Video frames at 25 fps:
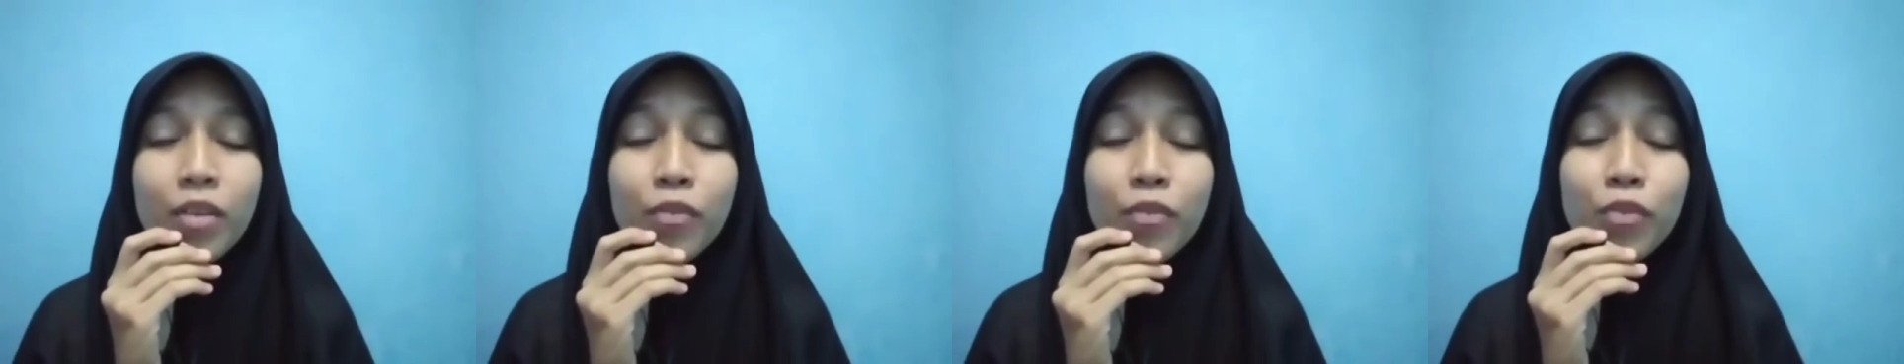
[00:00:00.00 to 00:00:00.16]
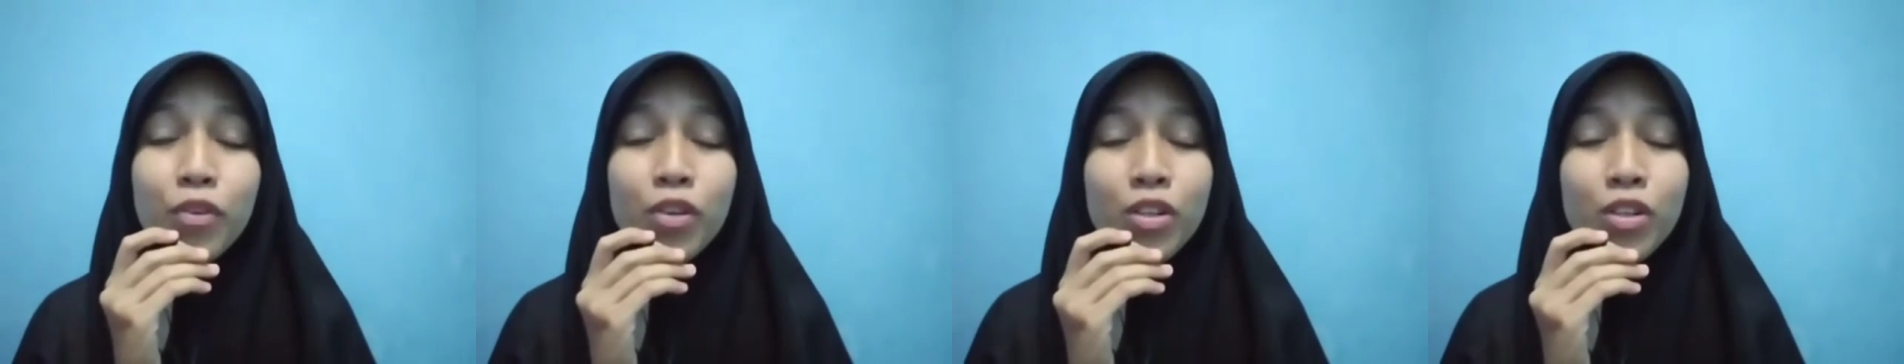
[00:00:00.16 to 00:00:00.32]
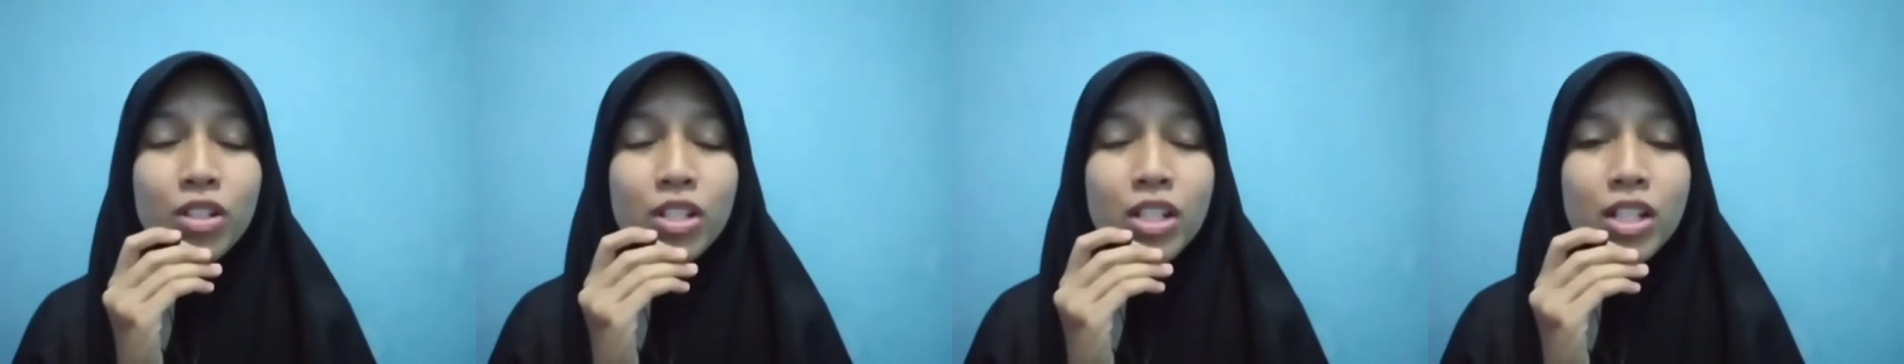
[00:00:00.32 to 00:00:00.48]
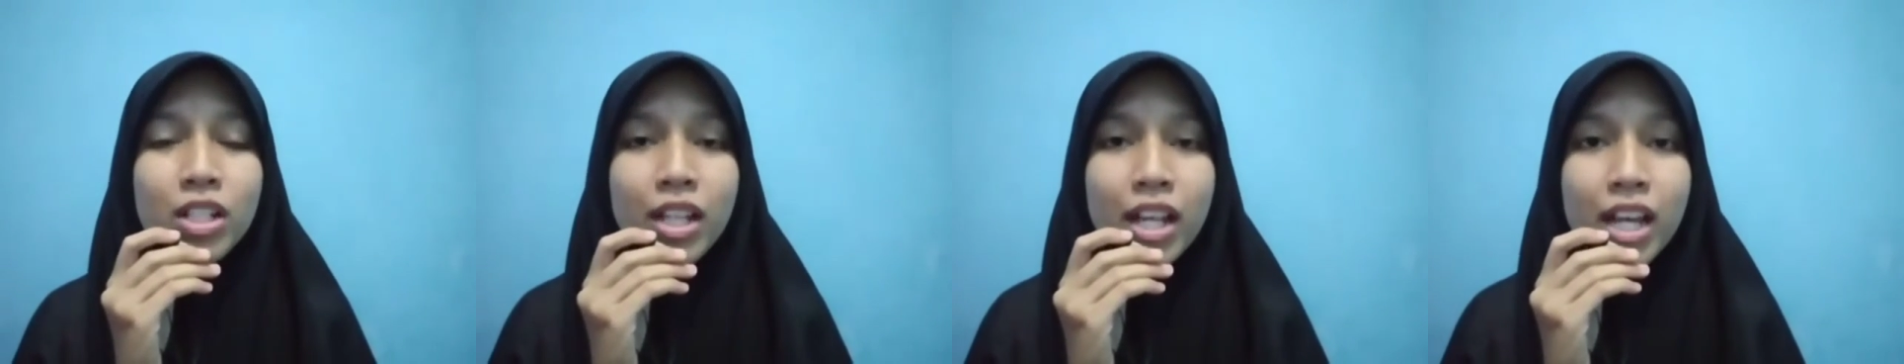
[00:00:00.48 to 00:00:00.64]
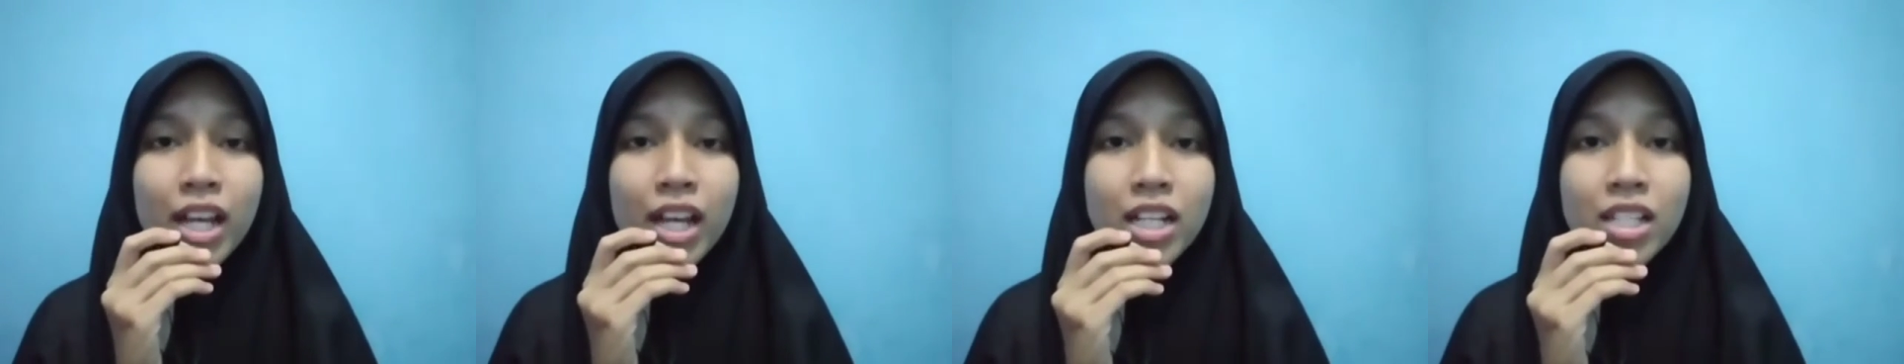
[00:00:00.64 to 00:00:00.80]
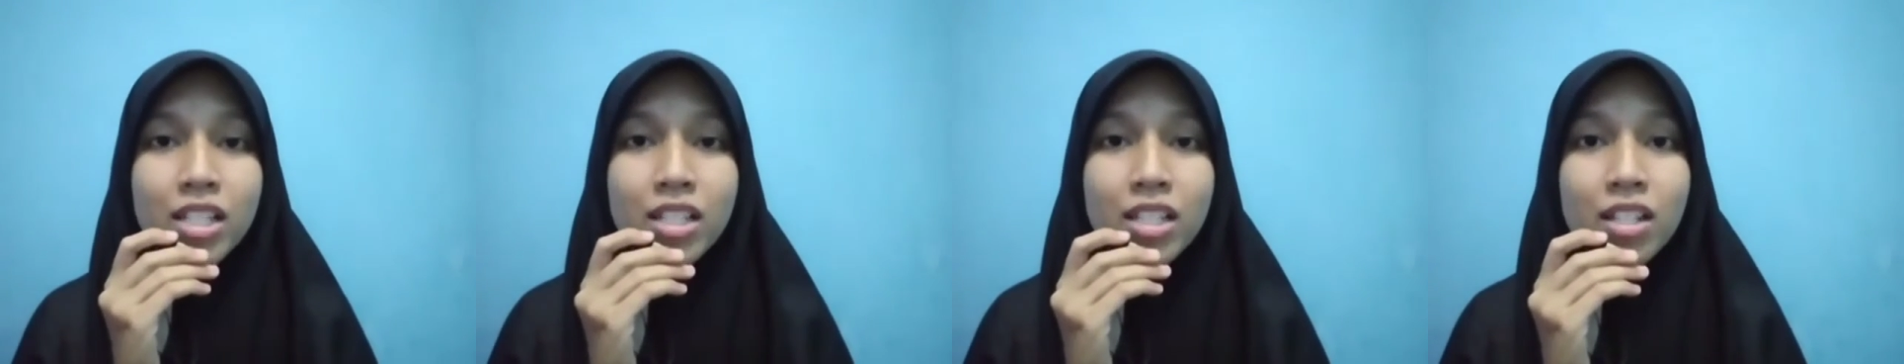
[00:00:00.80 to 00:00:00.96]
for the
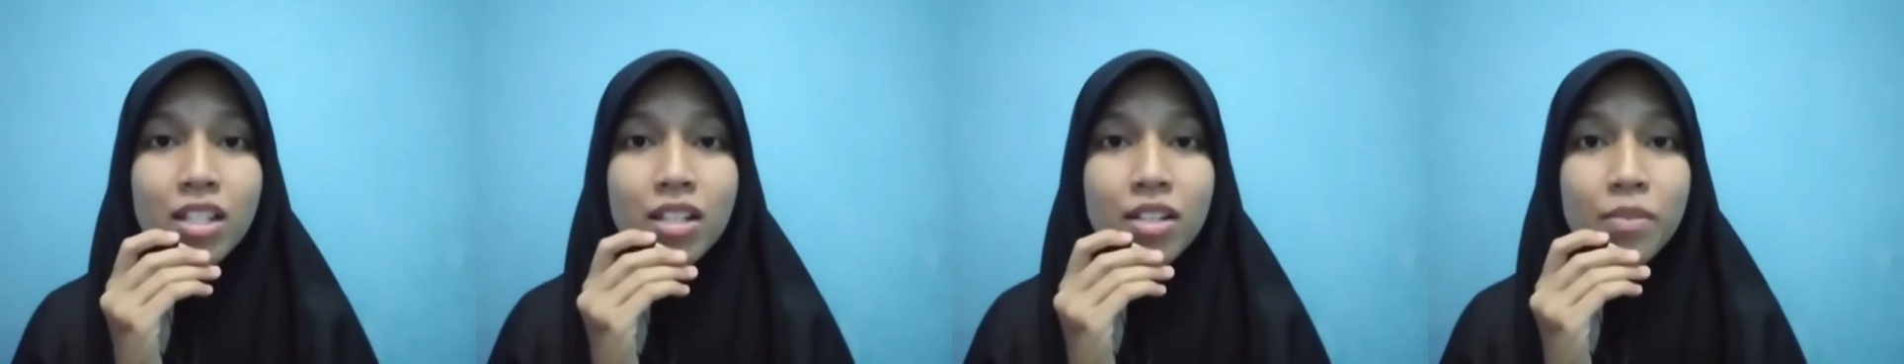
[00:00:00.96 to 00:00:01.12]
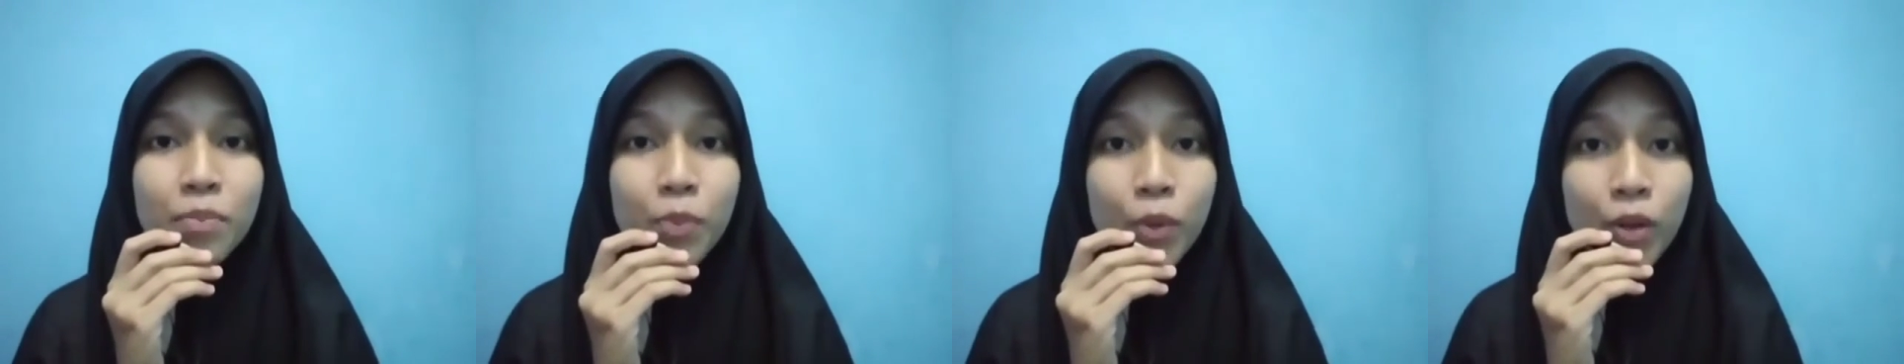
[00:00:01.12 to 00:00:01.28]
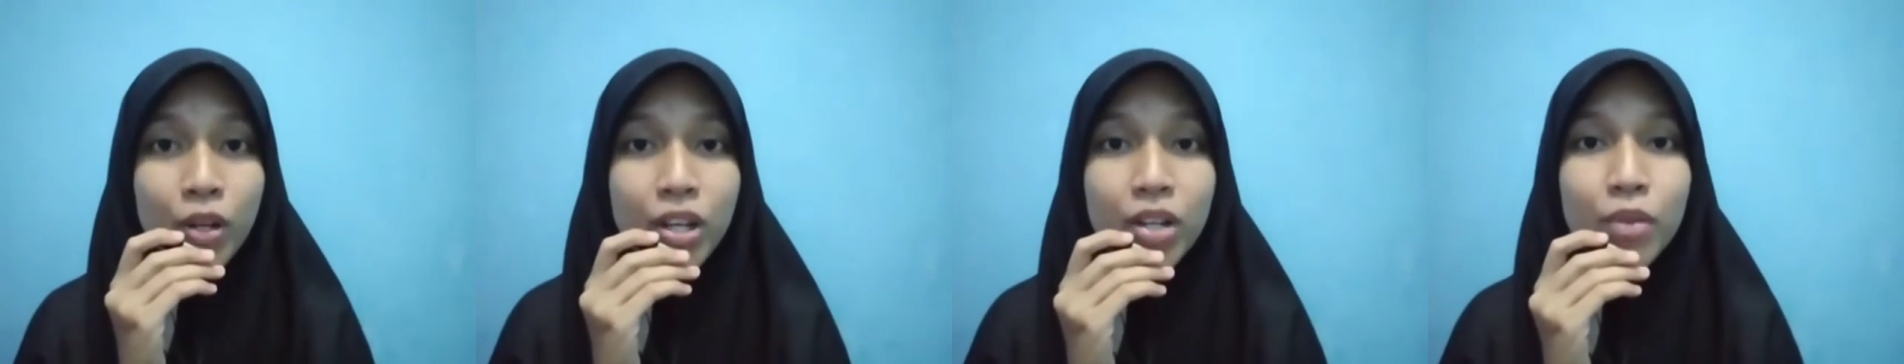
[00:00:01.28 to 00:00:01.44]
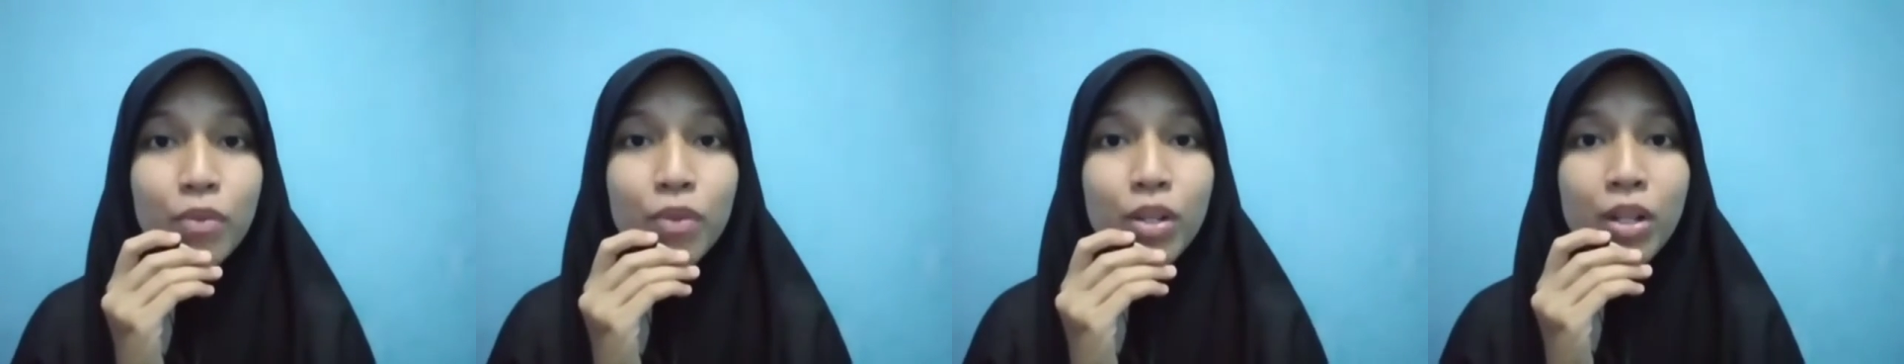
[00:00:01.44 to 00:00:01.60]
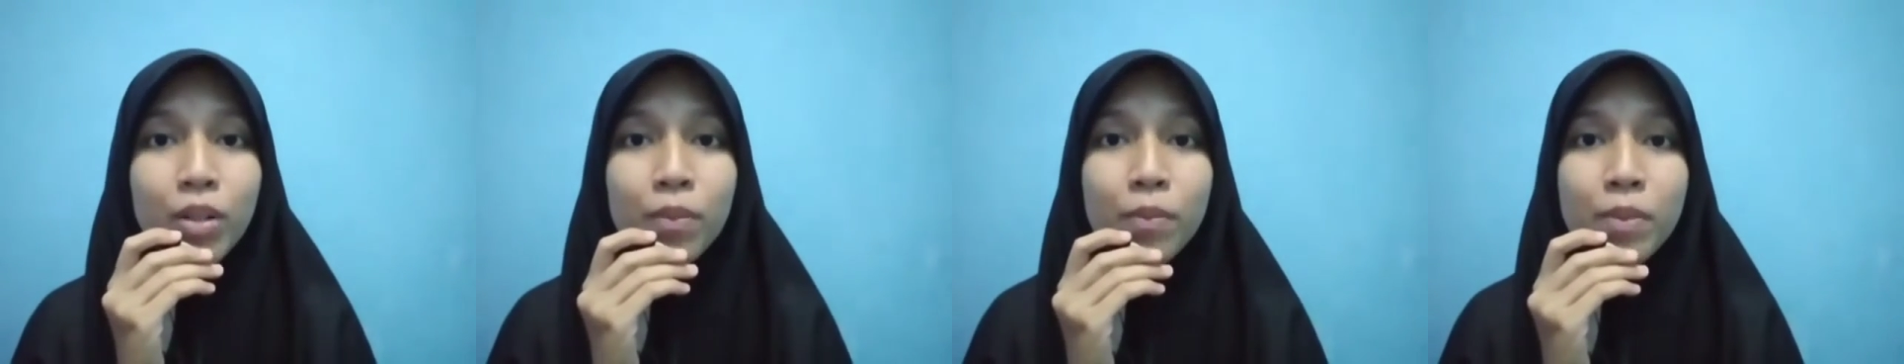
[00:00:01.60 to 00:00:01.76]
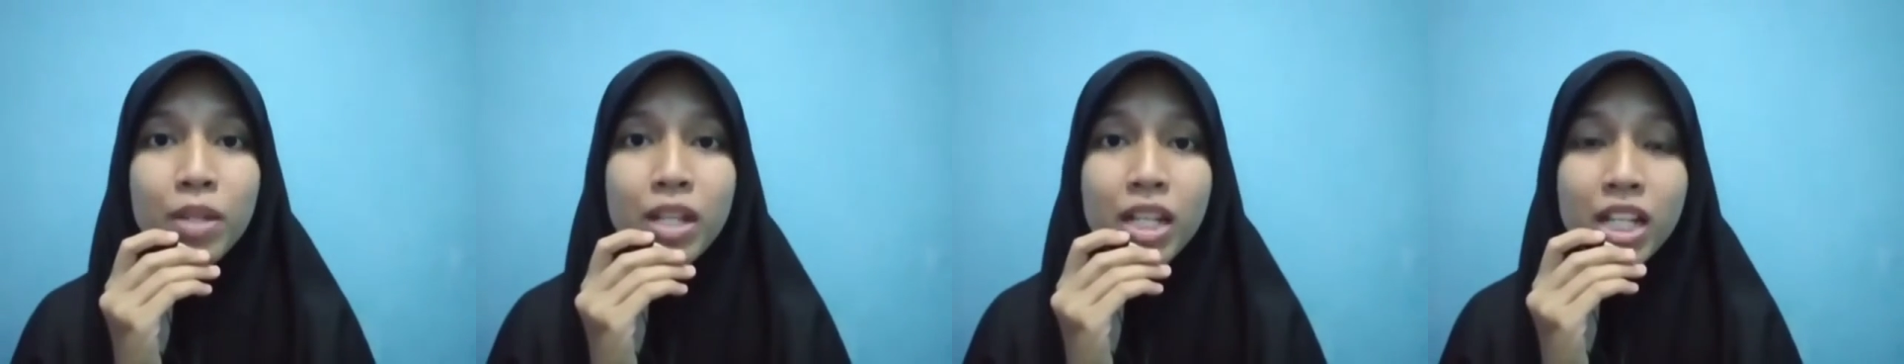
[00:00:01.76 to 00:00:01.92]
next point
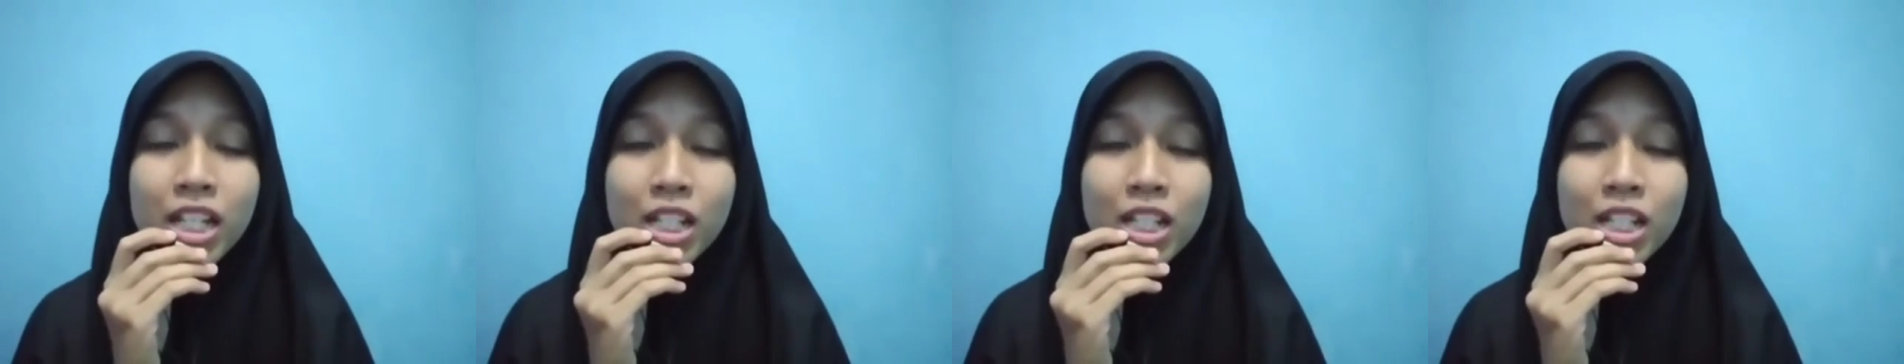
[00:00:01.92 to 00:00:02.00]
will be